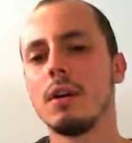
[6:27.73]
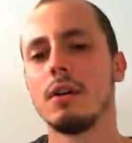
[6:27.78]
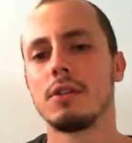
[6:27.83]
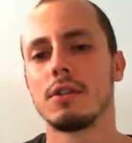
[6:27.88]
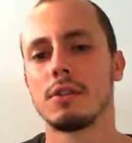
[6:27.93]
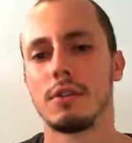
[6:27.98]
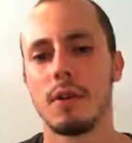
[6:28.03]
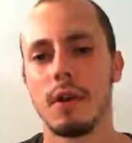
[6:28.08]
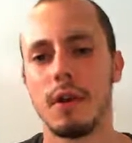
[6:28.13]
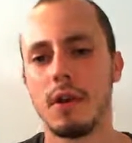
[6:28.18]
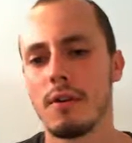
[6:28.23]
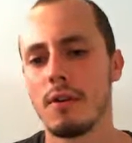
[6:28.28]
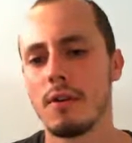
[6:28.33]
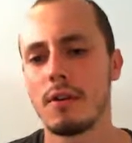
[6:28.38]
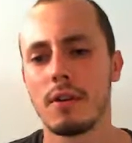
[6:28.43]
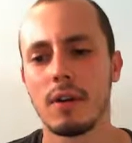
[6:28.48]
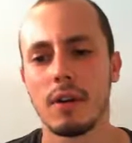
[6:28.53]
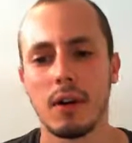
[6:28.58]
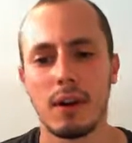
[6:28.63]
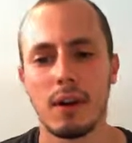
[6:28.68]
So
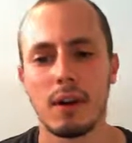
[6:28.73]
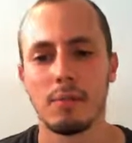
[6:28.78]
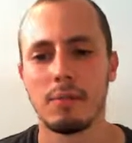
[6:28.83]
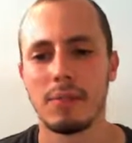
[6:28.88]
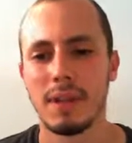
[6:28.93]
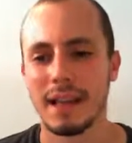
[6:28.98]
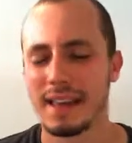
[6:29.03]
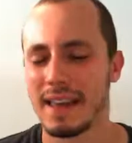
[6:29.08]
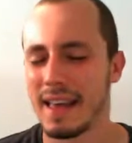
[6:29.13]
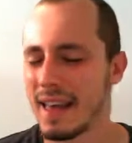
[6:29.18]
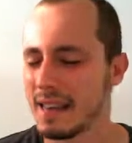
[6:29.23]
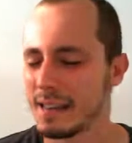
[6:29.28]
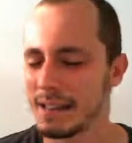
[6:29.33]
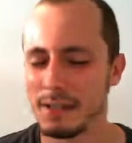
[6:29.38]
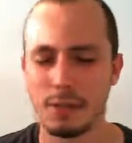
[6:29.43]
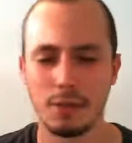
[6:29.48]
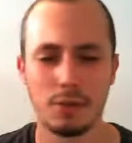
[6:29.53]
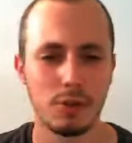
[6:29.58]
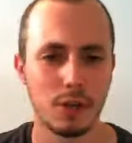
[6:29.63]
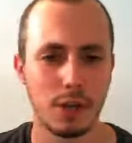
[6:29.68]
here black has
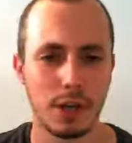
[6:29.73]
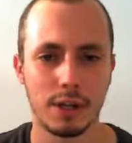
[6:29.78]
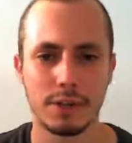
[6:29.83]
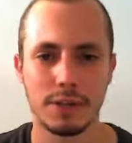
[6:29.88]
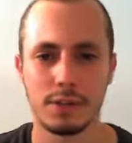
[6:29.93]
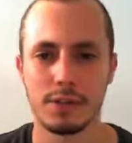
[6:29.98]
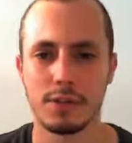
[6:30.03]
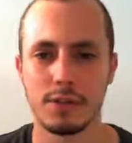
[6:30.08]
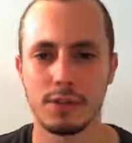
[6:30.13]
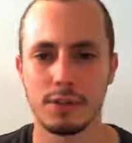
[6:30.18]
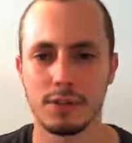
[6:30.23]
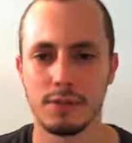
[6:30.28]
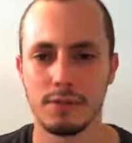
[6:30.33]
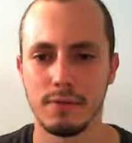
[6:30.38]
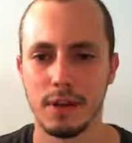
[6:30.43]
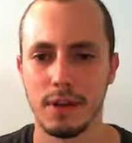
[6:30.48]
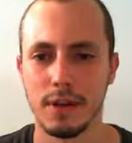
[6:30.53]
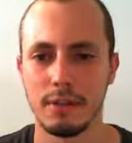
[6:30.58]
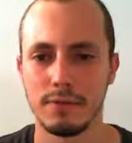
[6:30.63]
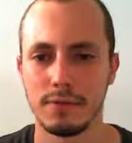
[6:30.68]
no chances to survive,